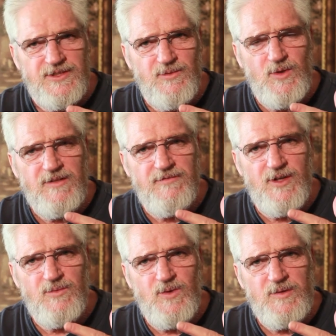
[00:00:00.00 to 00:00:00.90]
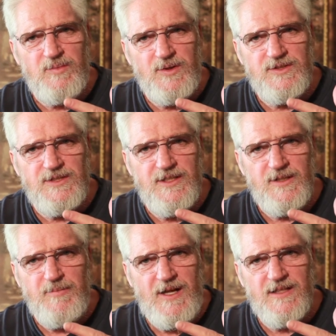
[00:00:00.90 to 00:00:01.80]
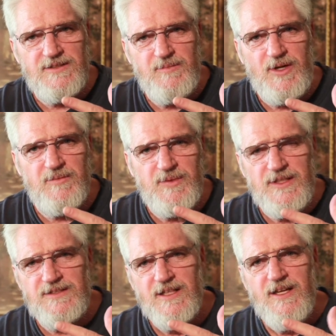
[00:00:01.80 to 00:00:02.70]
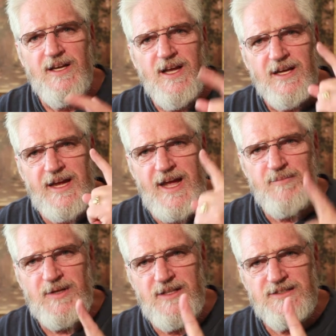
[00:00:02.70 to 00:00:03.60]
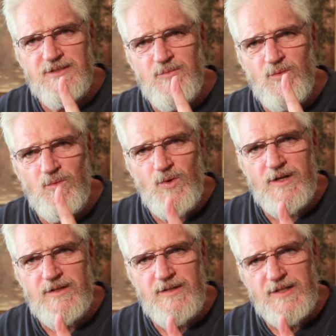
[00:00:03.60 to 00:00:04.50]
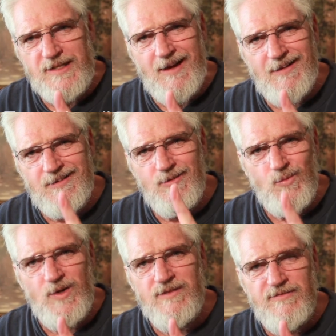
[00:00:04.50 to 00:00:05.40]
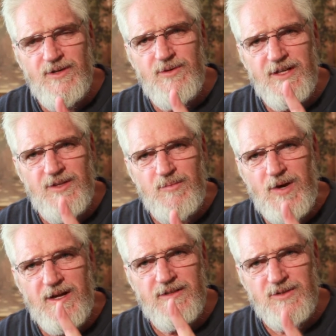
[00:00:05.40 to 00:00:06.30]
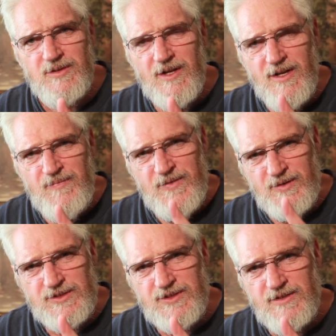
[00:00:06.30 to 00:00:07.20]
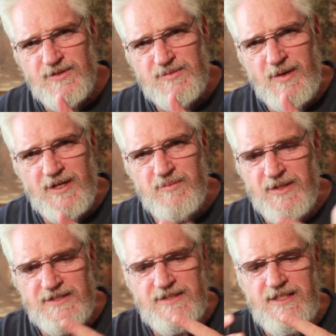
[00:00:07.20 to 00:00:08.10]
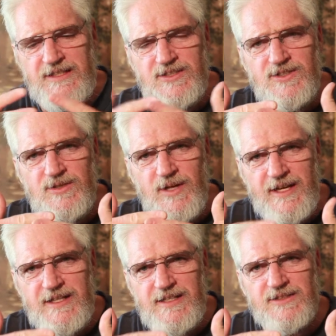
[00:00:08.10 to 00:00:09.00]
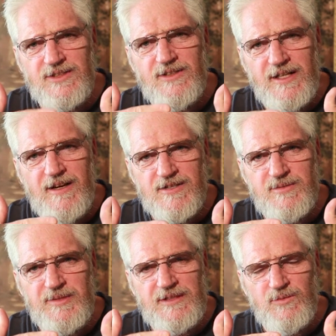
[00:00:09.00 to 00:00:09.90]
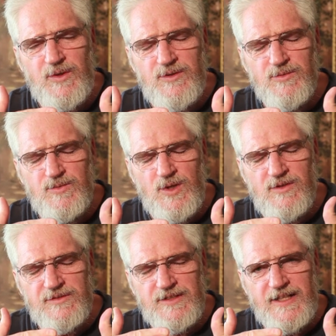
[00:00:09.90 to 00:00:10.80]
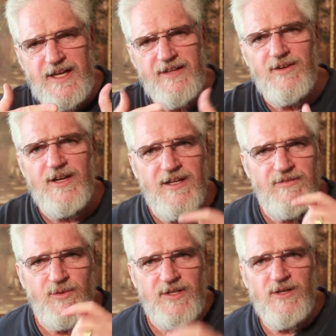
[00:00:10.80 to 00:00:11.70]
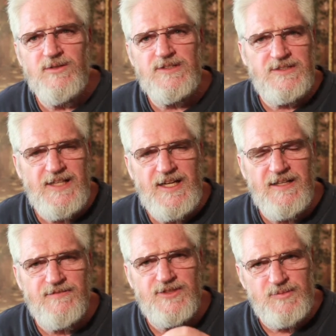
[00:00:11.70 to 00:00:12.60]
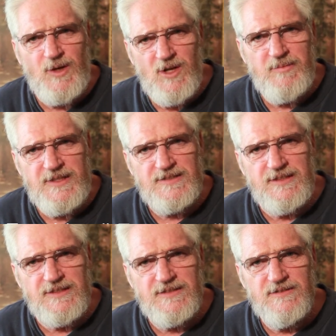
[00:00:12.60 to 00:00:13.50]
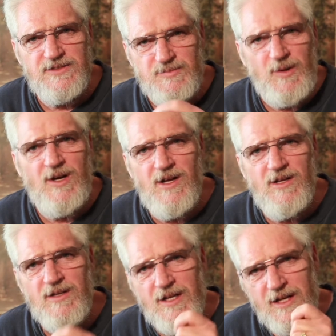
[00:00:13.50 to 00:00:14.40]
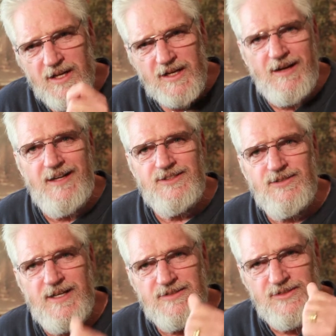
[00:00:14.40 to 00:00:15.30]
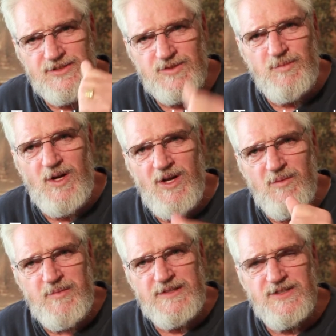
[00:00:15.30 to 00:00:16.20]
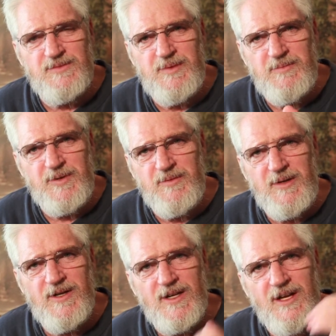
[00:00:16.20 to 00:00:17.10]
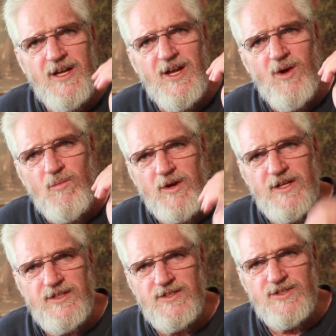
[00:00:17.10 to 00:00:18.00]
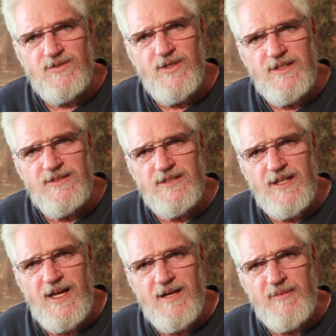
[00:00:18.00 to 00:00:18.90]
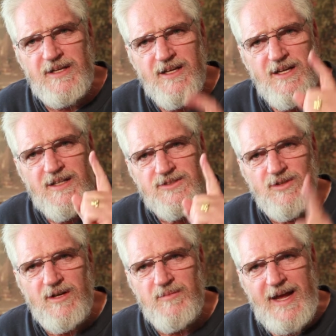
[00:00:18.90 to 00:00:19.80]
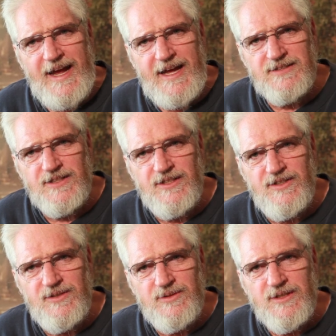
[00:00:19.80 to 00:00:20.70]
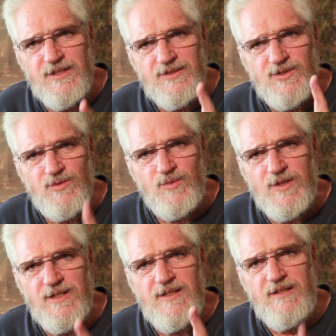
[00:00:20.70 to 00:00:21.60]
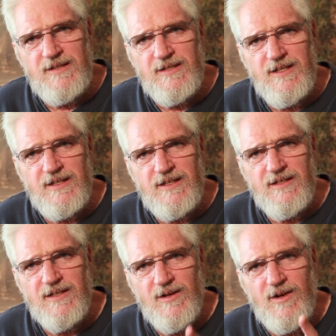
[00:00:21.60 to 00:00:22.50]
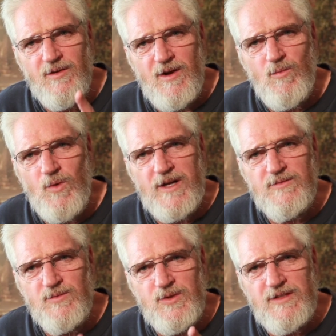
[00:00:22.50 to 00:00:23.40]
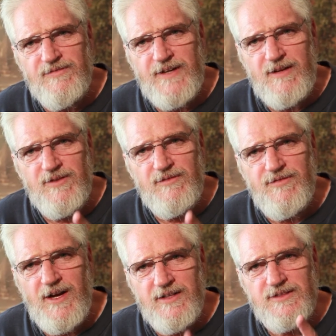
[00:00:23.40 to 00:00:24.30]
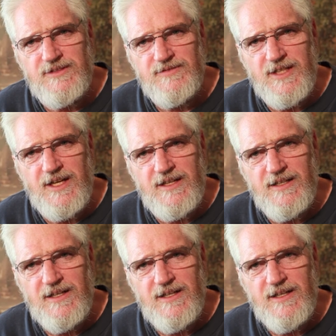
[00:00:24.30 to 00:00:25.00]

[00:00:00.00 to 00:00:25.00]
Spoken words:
one vote, one person in the policy marketplace. Capitalism, $1, one vote in the product or service marketplace. These two ideas are inexorably woven together, and if we don't save small business, small contractors, small business people in America, we're going to destroy this economy. So I'm asking you to really think, what would the founding fathers have done?